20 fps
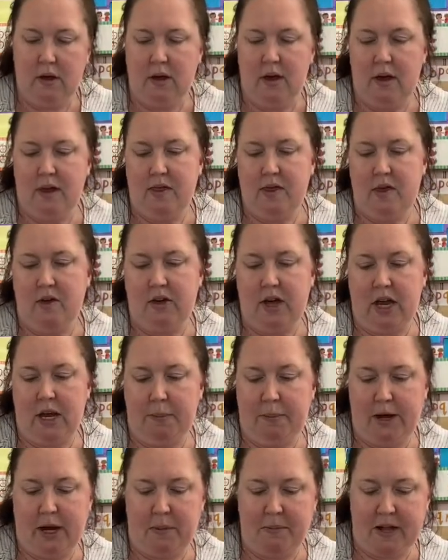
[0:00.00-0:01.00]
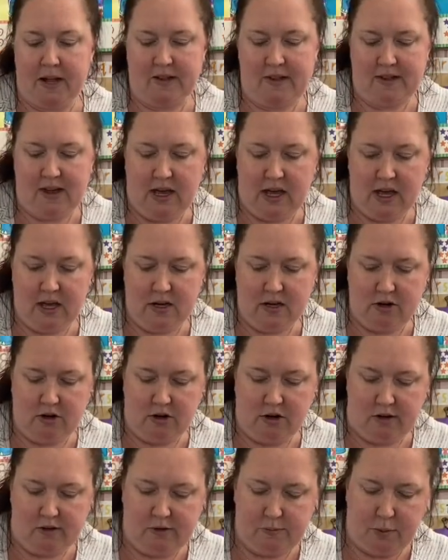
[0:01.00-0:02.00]
And they'll kind of pick up that sand and you
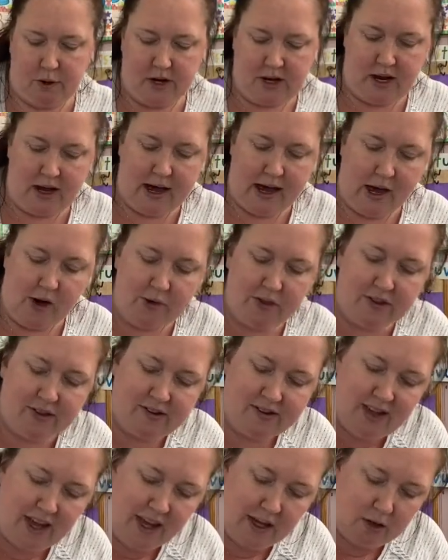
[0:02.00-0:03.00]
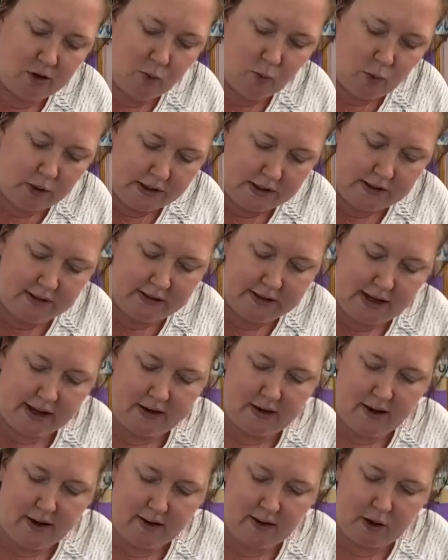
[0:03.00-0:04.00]
can spread it out. The sand will get
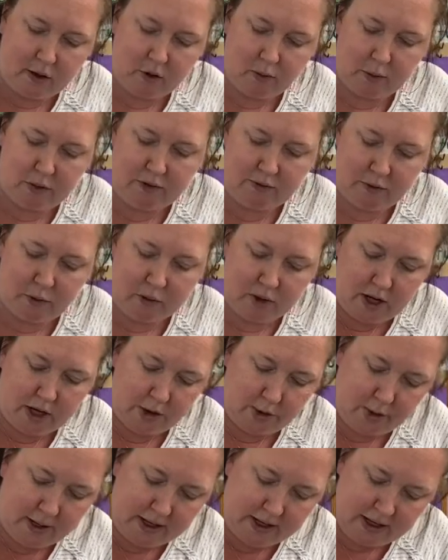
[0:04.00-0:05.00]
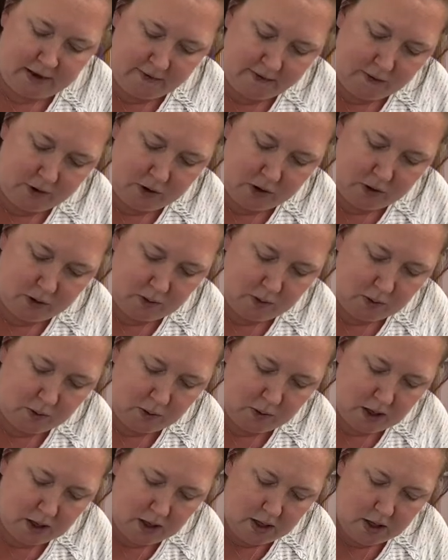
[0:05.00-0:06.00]
colored with the food coloring if you
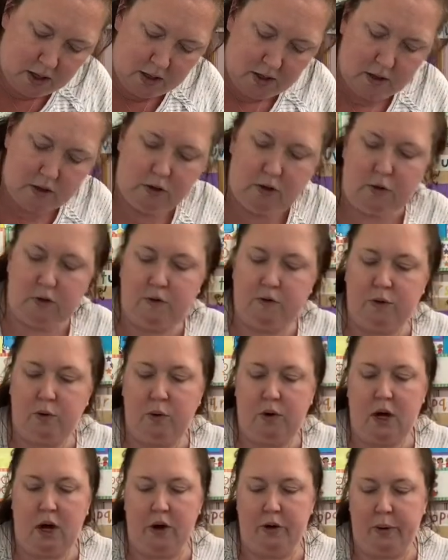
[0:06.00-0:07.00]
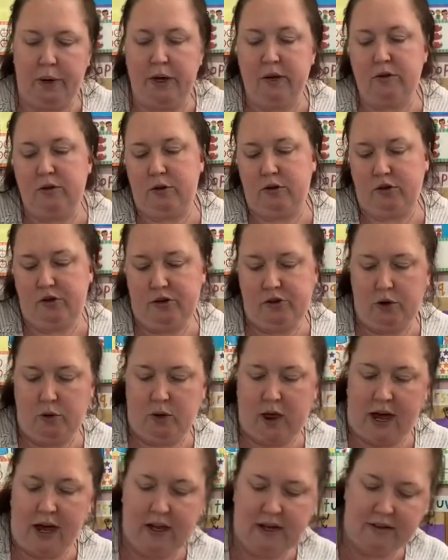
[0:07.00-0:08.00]
use food coloring. So just know
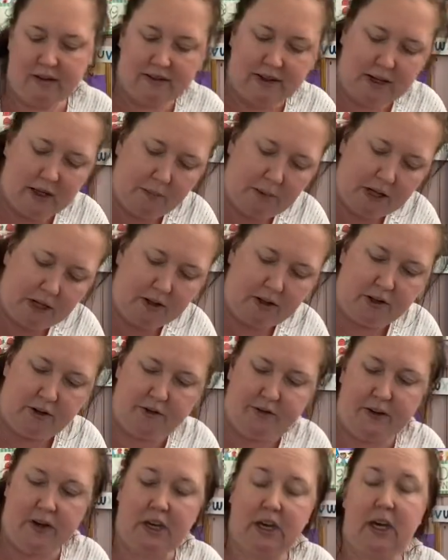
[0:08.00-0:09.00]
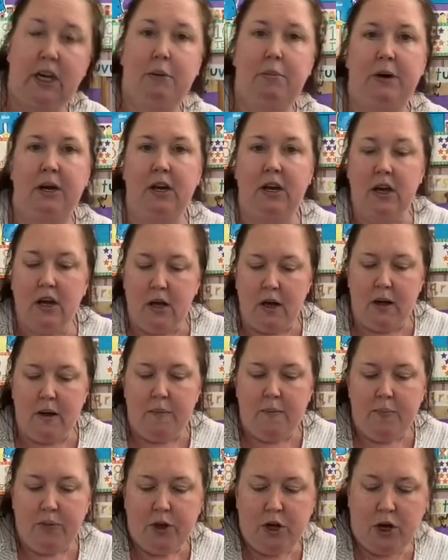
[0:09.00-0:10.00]
that it's going to be a little funky, but
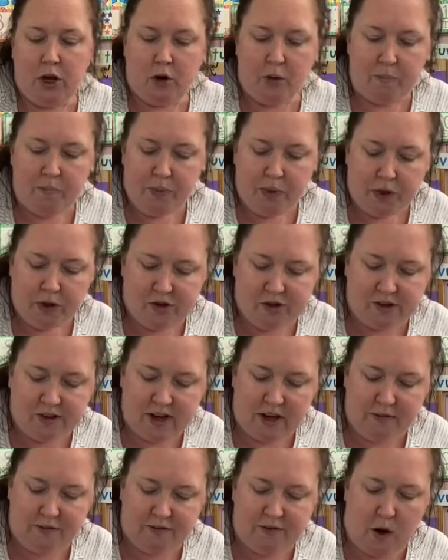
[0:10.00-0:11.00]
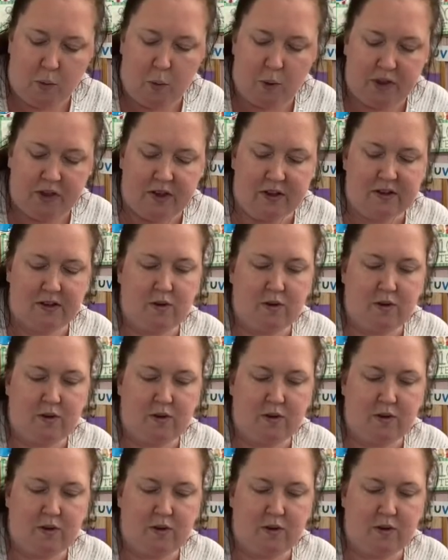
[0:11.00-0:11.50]
you know, just have fun with this.